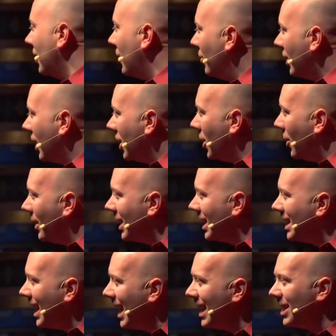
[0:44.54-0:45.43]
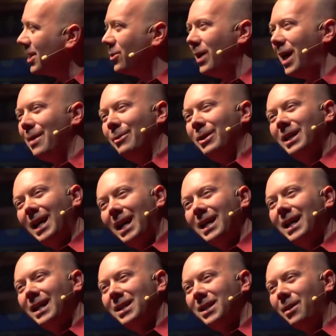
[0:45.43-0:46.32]
You can go on to TaskRabbit and
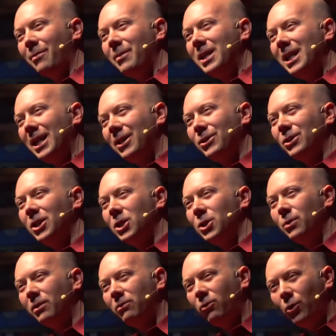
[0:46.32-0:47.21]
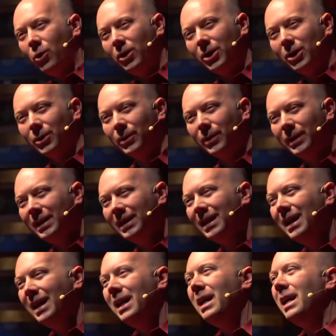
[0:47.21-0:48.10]
get somebody else to do it for you.
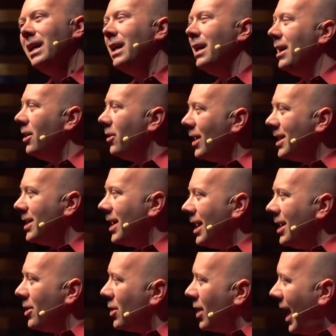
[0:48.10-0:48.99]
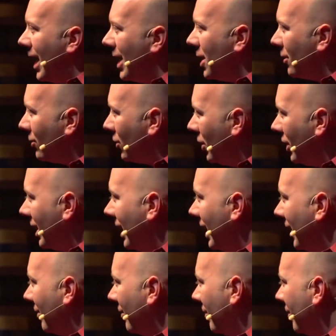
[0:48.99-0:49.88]
Let's say you're tired of
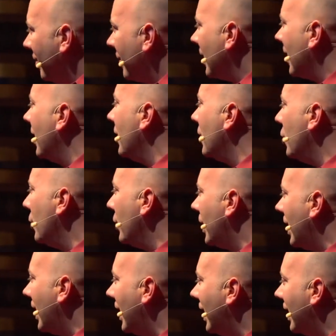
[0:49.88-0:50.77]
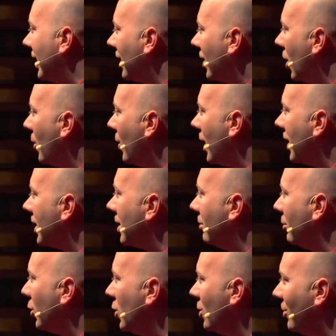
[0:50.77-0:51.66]
cooking. You can go on to
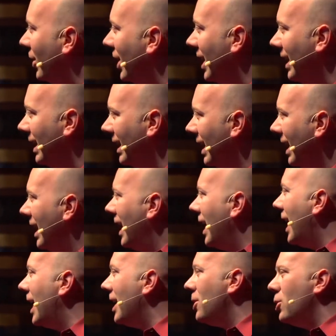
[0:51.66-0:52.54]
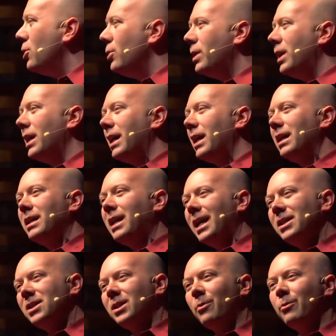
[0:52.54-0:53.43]
Blue Plate and you can
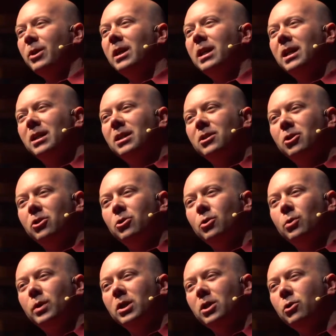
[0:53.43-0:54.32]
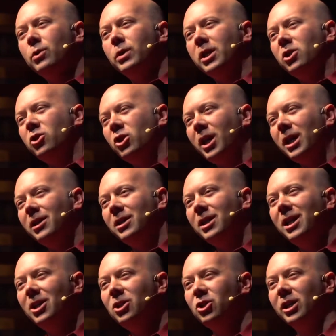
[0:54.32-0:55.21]
get someone to use a shared
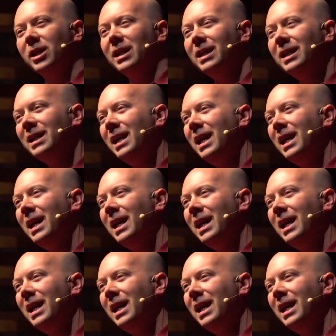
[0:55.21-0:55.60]
kitchen